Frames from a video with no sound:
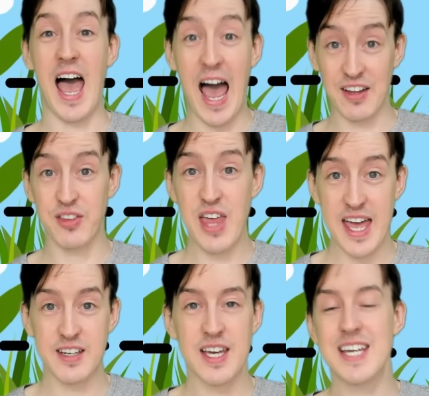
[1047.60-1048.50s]
And
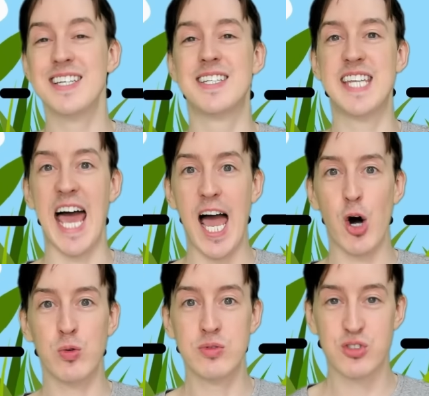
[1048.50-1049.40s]
then
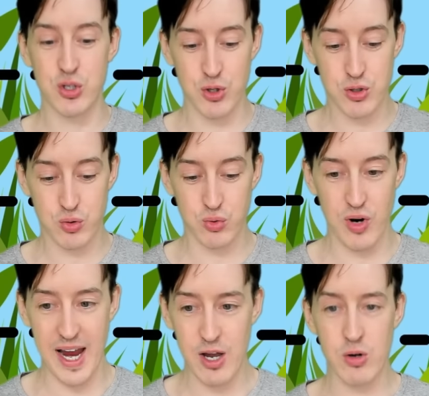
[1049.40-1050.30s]
down to the
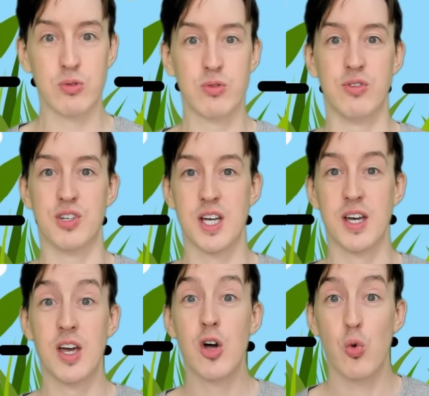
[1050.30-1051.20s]
ground
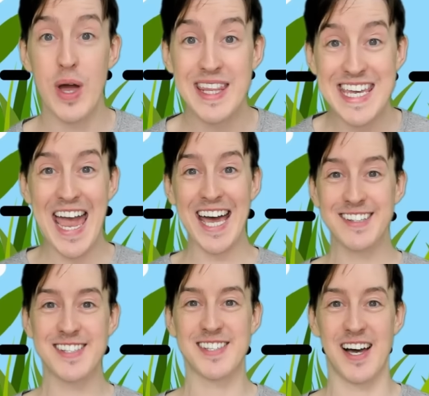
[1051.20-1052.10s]
where the
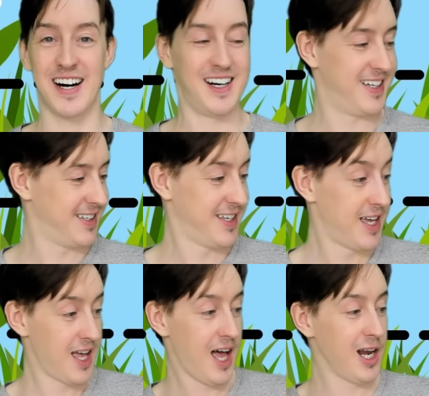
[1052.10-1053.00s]
ants are.
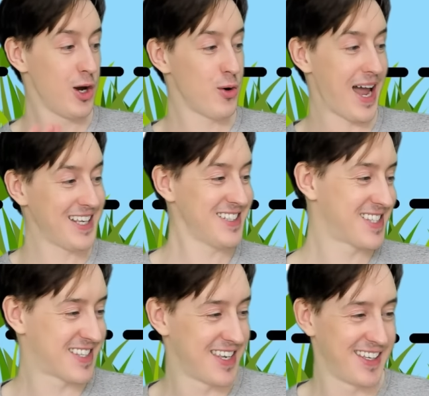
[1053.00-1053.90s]
Hello,
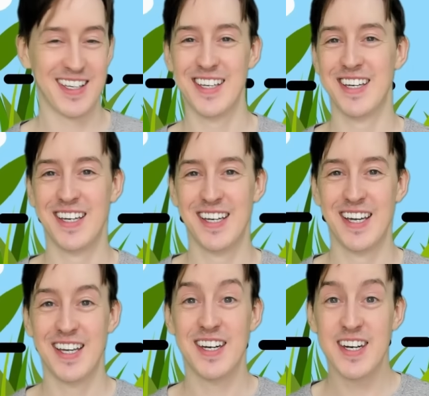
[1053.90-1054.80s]
ants.
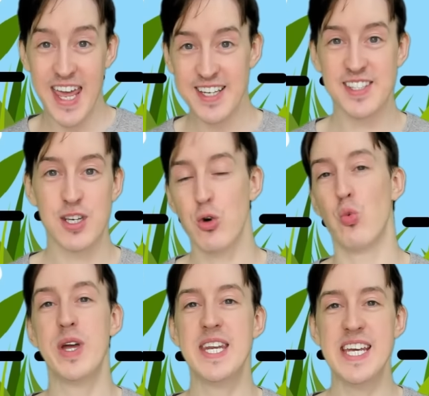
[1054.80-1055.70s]
Next,
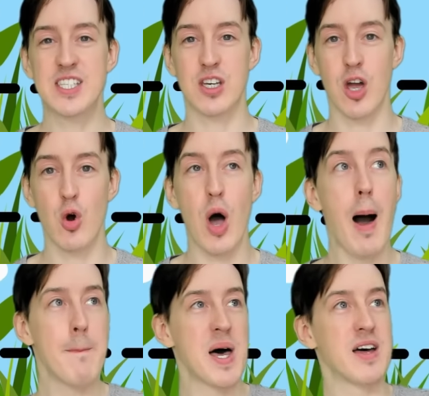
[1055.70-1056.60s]
we need to go
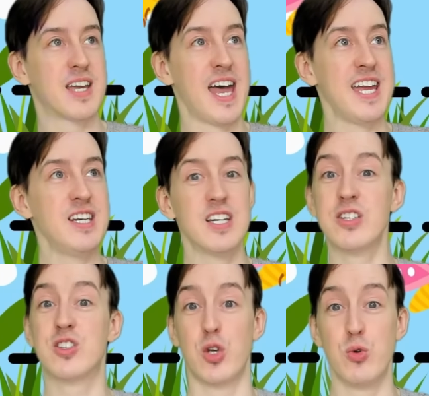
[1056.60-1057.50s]
up
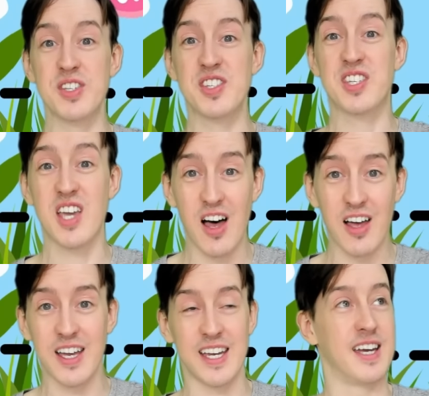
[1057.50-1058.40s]
again to the
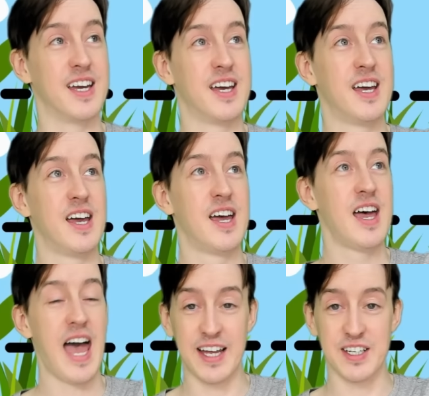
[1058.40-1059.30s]
sky
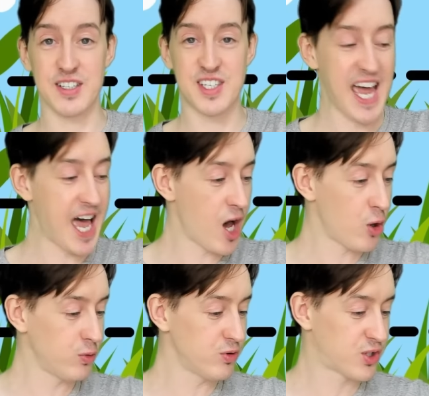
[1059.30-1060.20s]
and
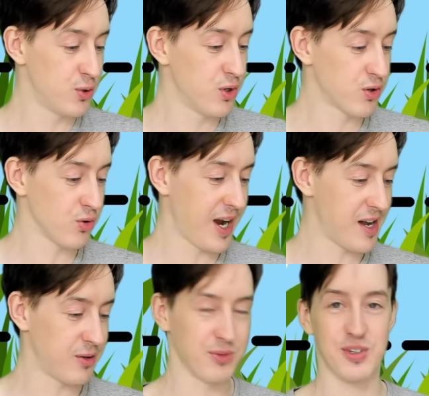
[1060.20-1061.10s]
down to the
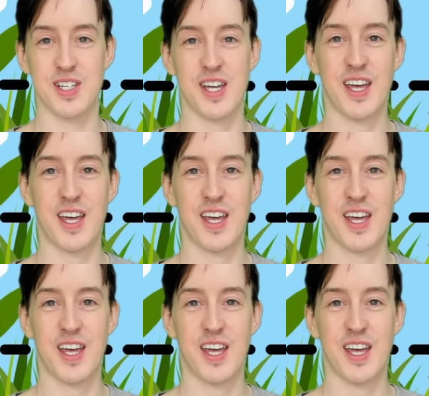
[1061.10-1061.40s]
ground.